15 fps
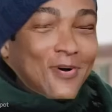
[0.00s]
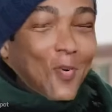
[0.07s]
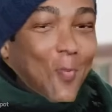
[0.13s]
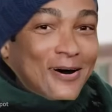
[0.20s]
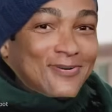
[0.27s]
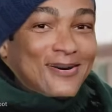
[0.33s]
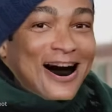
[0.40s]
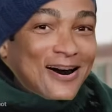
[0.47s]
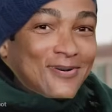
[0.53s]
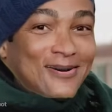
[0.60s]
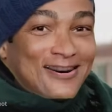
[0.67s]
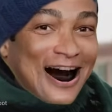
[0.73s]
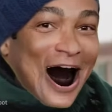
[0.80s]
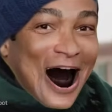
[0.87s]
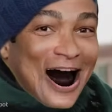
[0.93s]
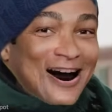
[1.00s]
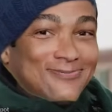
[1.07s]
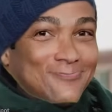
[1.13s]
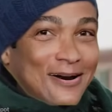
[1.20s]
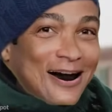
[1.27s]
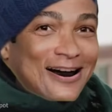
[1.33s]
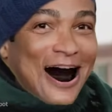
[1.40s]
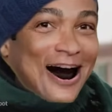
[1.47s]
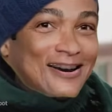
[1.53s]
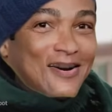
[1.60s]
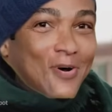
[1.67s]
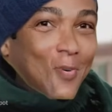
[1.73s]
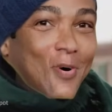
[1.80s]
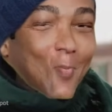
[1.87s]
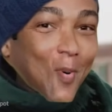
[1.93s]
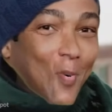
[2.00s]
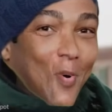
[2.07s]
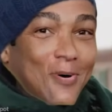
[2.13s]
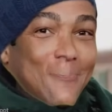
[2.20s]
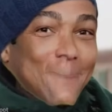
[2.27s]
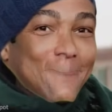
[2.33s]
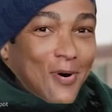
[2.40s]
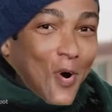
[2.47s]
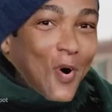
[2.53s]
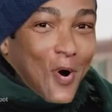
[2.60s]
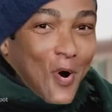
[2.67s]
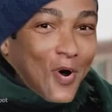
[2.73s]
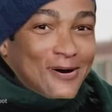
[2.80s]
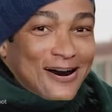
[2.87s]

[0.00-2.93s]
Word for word: We're here live next to a warm pole.